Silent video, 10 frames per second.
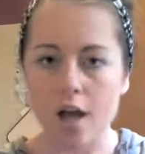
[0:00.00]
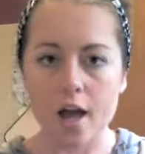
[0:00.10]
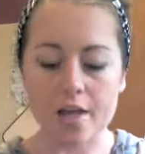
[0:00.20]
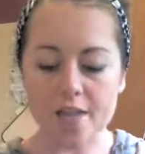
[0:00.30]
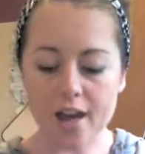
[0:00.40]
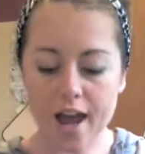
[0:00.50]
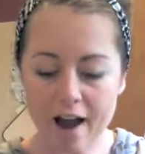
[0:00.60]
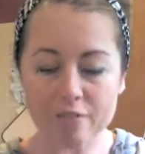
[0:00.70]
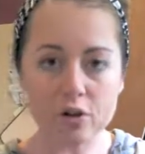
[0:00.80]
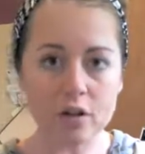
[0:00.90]
And then
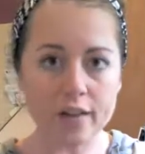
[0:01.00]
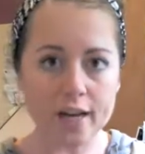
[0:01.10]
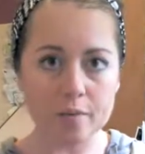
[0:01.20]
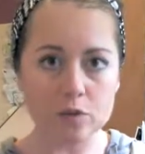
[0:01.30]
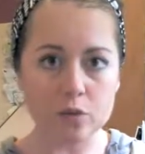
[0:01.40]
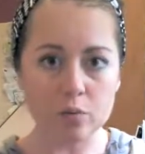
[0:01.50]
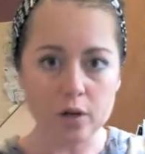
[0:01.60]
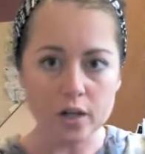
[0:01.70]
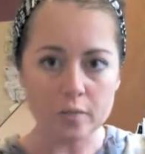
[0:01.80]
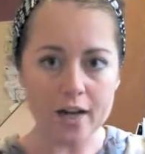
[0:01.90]
after all that comes to a
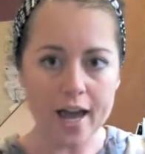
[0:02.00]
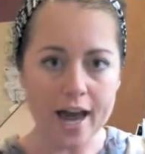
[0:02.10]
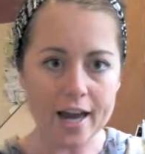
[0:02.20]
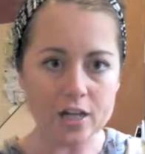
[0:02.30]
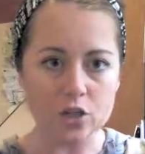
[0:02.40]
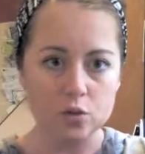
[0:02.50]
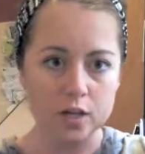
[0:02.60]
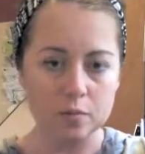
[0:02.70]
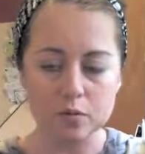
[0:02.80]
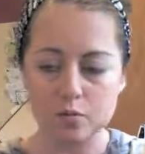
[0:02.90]
boil, I'm going to add in 2
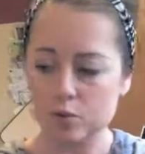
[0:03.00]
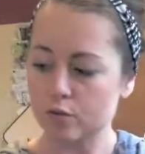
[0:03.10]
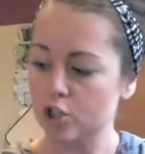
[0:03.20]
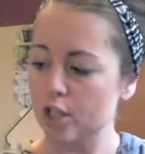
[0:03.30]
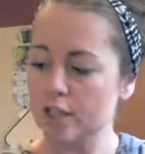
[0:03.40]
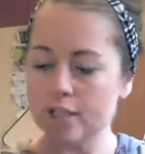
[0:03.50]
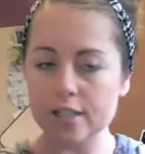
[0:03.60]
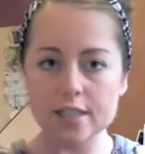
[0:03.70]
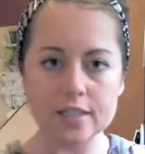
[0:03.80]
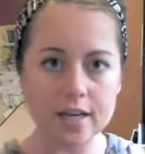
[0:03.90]
tablespoons of chia
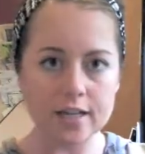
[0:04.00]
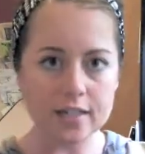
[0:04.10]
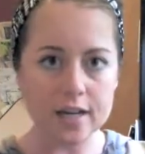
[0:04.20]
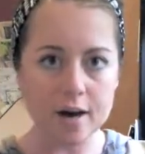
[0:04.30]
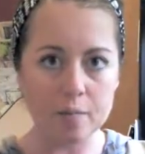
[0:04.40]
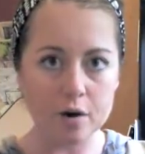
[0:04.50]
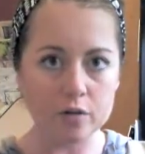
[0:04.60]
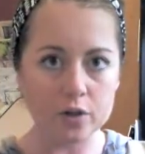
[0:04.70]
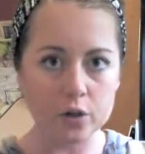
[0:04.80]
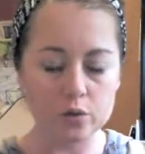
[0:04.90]
seeds and a cup
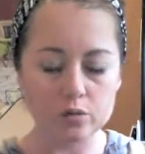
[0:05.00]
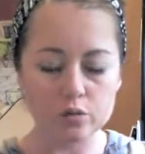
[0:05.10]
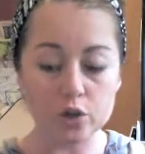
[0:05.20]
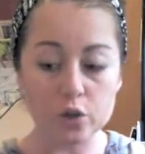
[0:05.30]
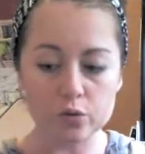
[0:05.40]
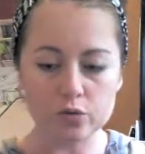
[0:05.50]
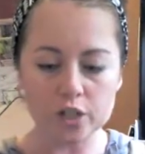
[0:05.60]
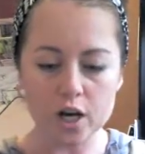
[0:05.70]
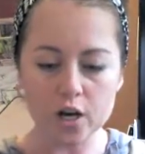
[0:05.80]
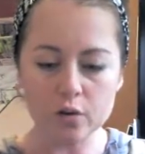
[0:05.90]
of
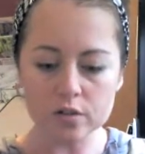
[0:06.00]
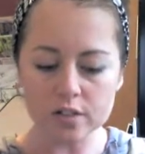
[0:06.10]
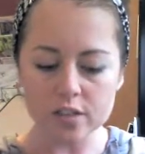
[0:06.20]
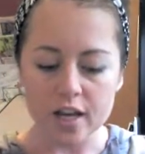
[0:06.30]
gluten-free oats.